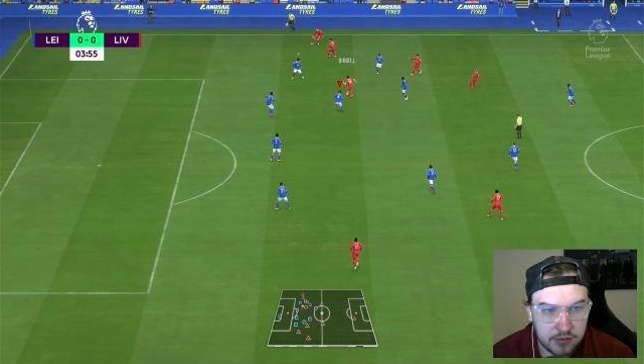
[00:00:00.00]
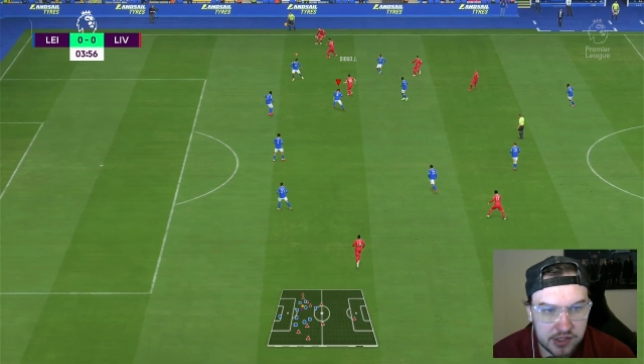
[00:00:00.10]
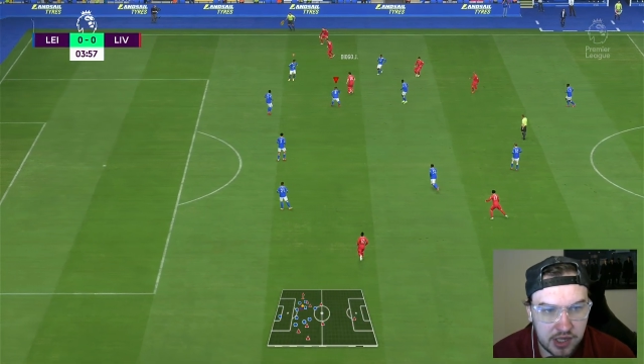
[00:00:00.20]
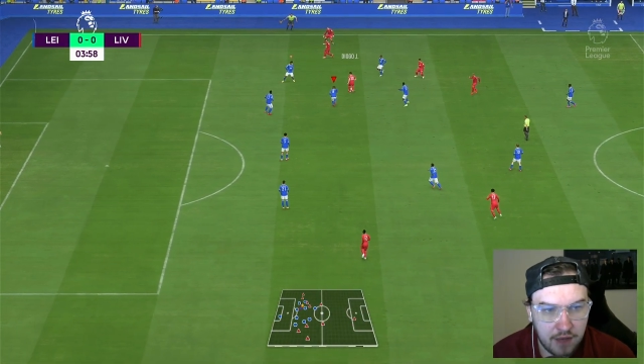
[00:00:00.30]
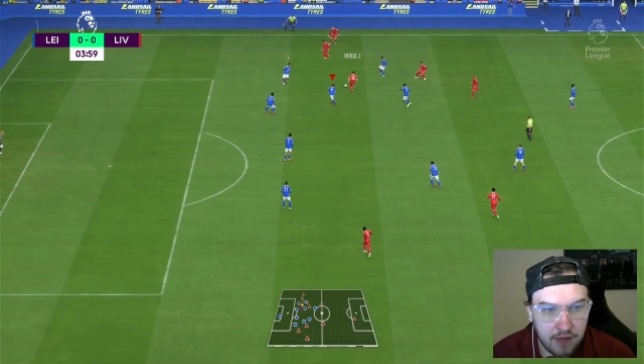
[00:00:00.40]
We
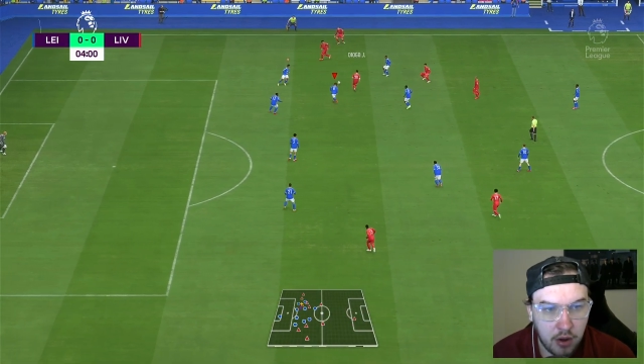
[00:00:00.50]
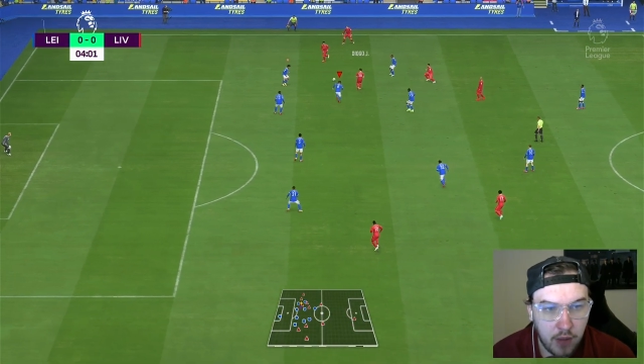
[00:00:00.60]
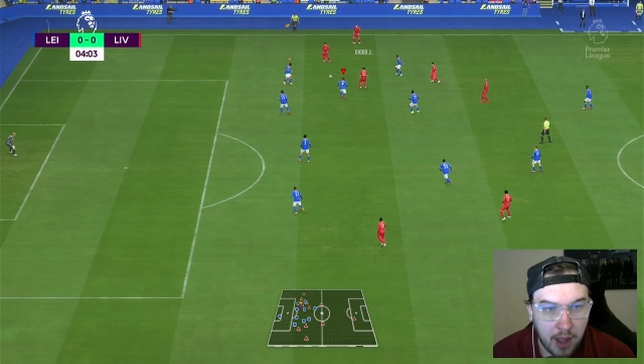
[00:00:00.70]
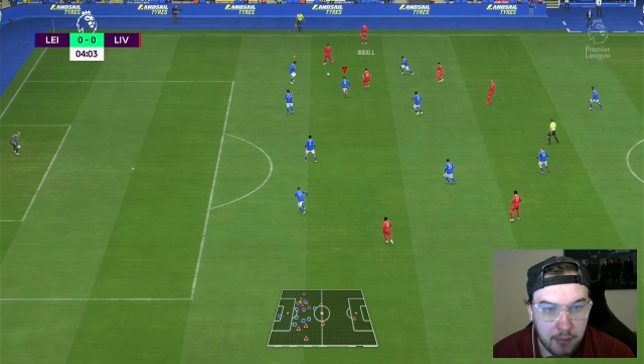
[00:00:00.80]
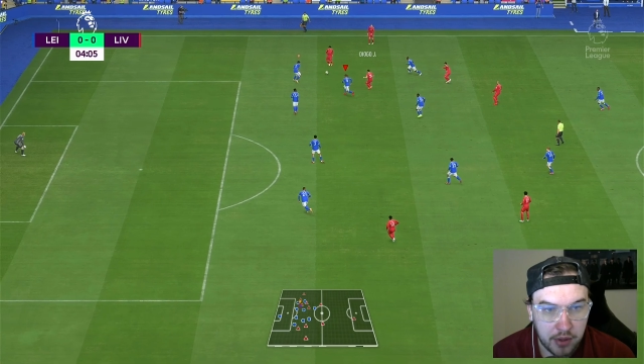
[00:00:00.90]
still have
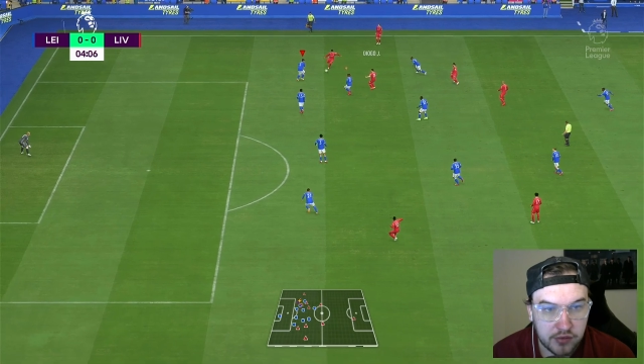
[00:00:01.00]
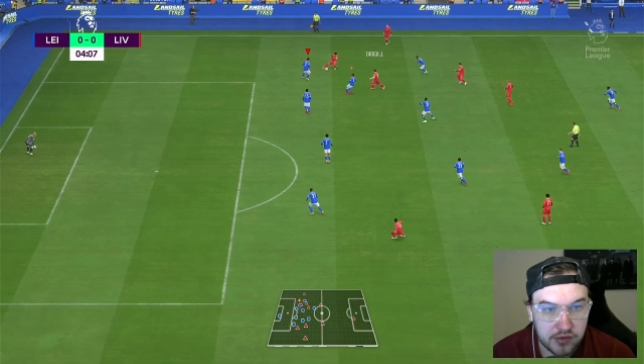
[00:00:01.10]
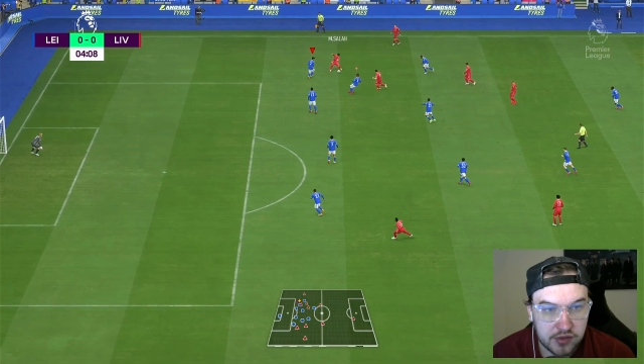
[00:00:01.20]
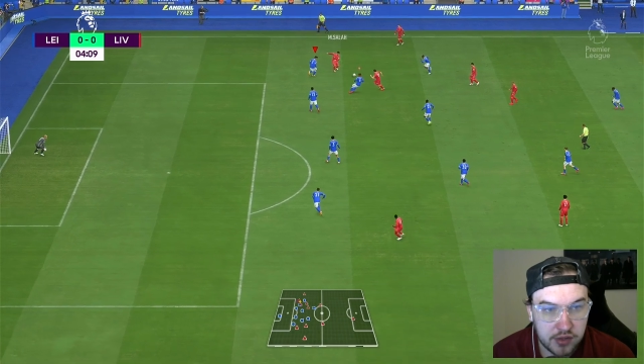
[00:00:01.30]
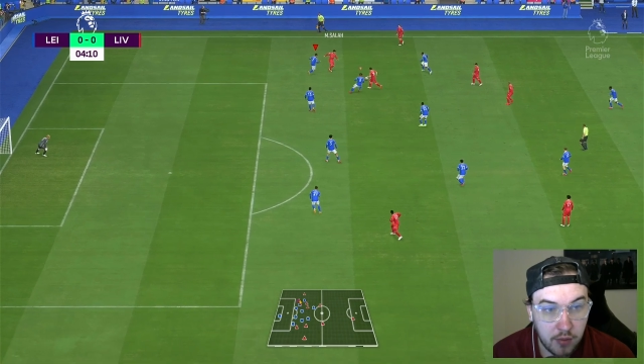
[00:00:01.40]
our
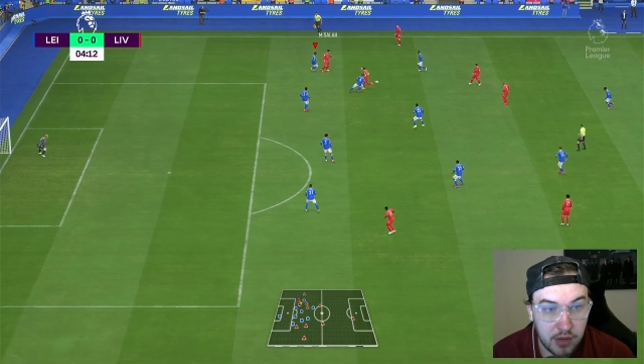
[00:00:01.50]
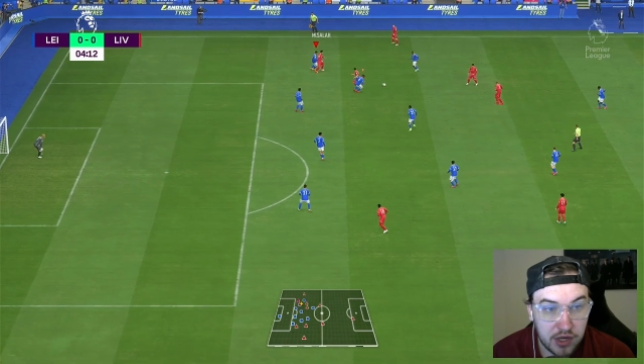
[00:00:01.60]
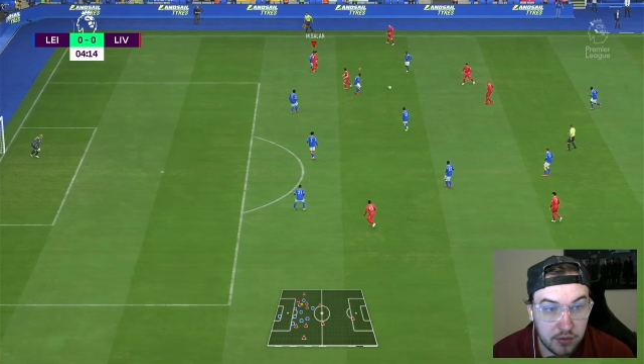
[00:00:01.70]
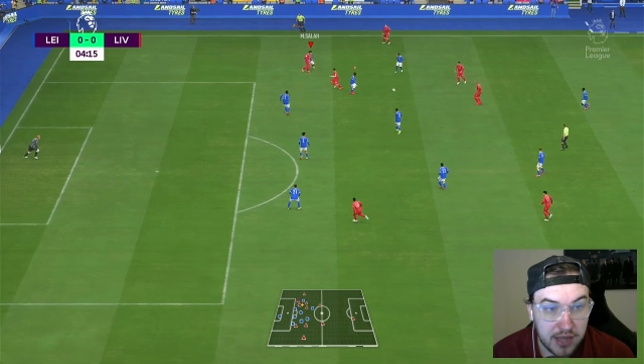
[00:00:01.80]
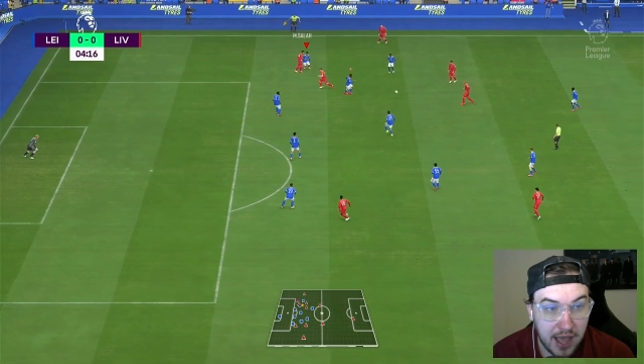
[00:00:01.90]
weapons. And we
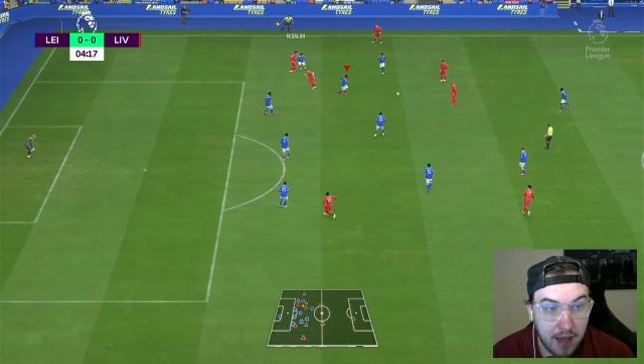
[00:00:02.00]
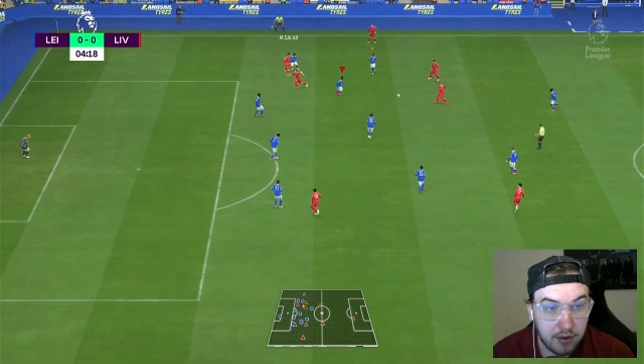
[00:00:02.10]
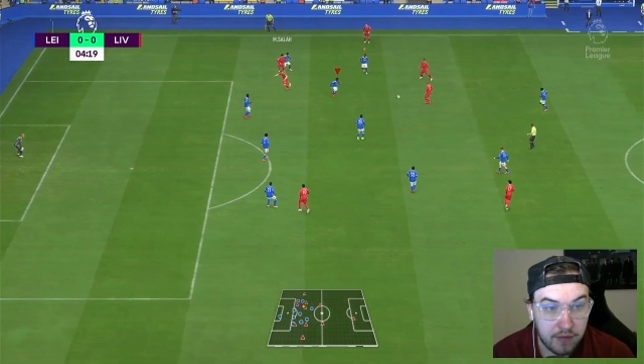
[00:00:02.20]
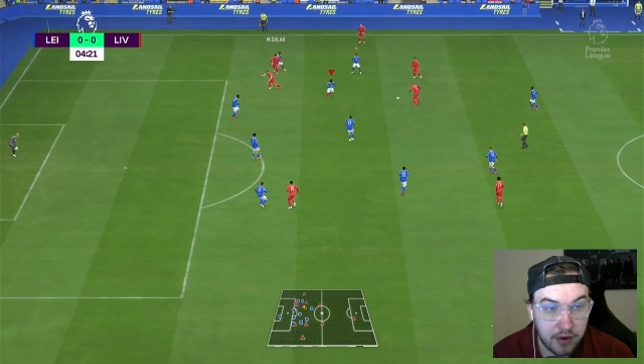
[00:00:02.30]
do counter